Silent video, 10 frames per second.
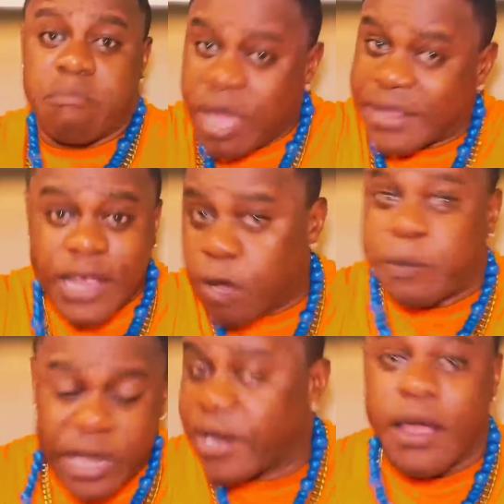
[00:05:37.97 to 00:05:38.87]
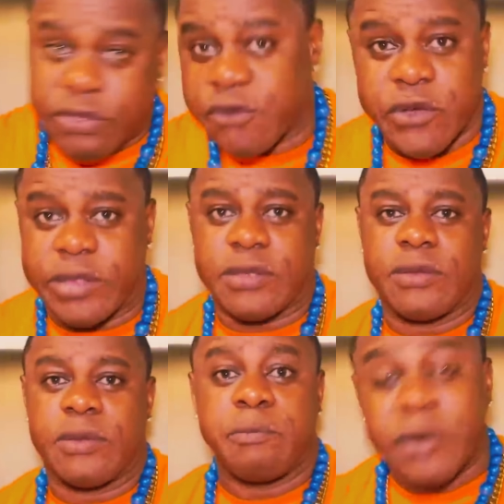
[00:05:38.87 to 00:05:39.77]
me I tell you plain and straight.
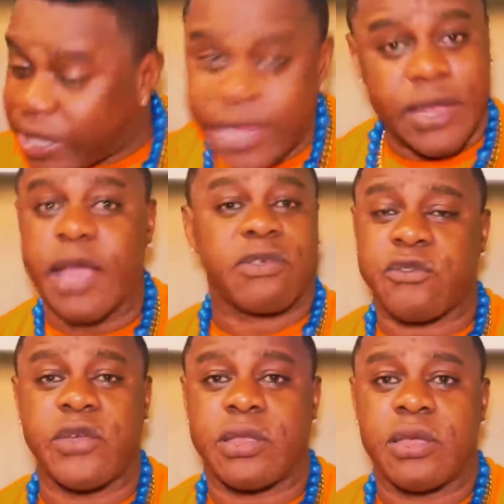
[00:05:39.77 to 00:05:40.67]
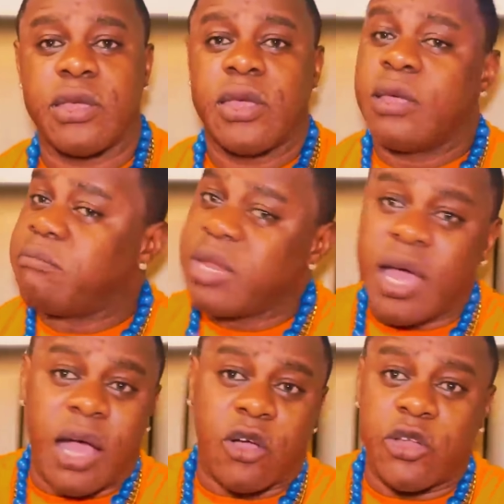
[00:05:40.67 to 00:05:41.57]
Me
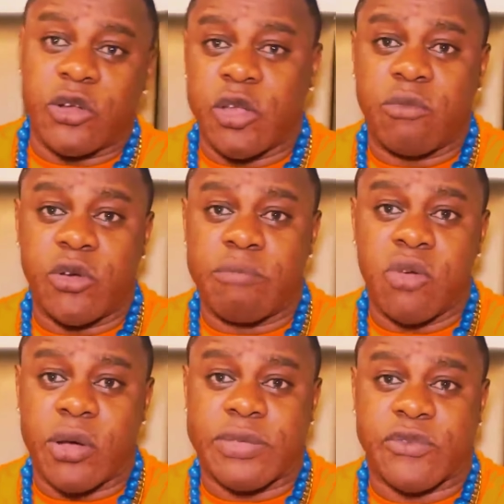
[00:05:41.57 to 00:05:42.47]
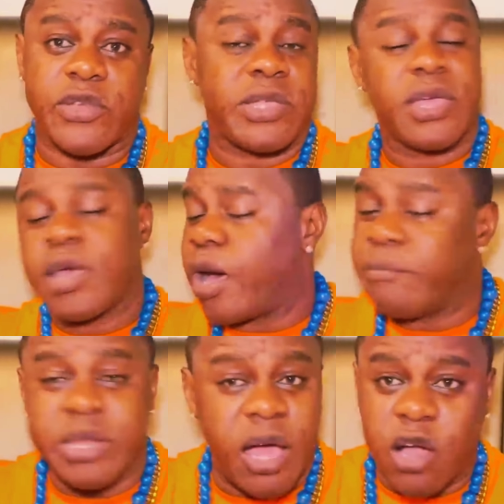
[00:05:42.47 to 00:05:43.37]
not go down no more Brook Street. I
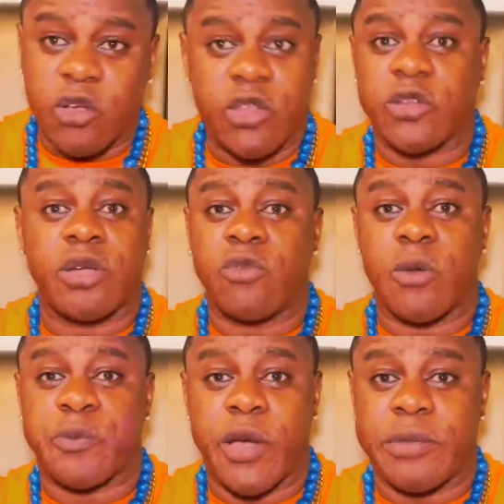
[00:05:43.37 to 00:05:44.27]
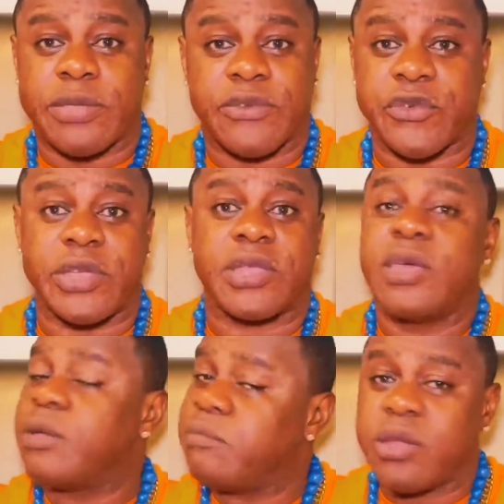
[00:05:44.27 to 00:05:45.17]
mean, now I go down no more Promise Street.
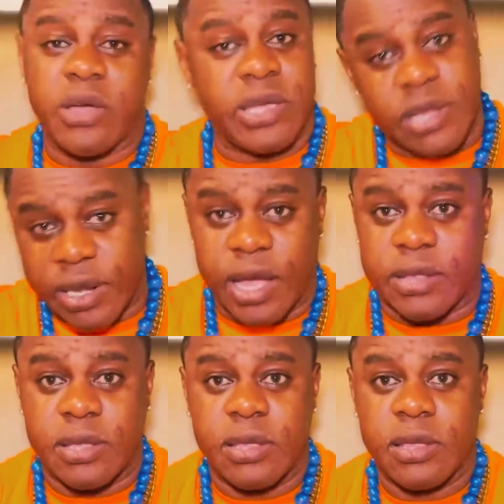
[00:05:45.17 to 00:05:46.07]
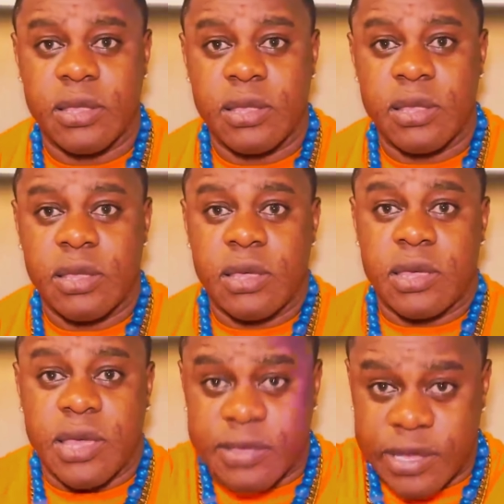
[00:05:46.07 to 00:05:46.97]
Me not in that.
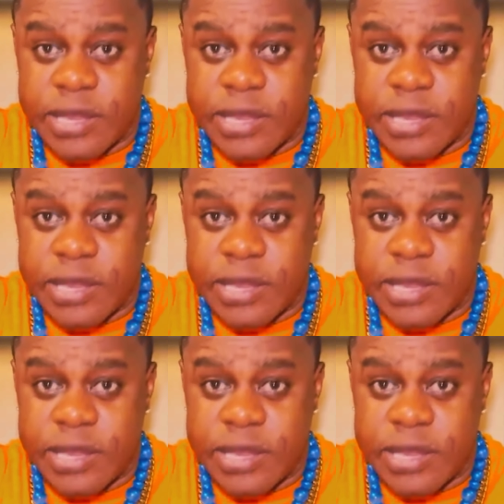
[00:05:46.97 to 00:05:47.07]
You see